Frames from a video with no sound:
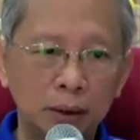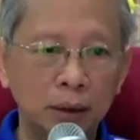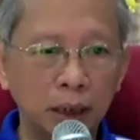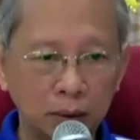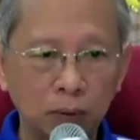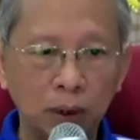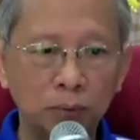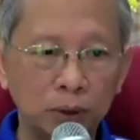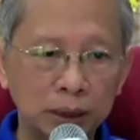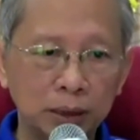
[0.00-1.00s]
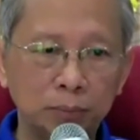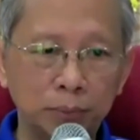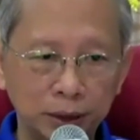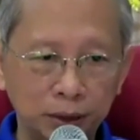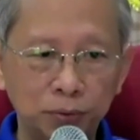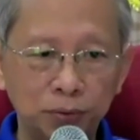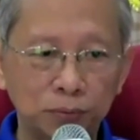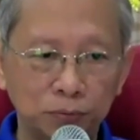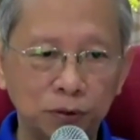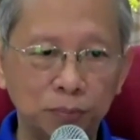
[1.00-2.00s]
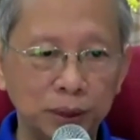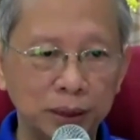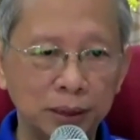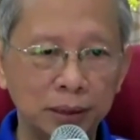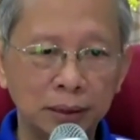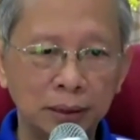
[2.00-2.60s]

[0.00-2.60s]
That one was a breakthrough for me.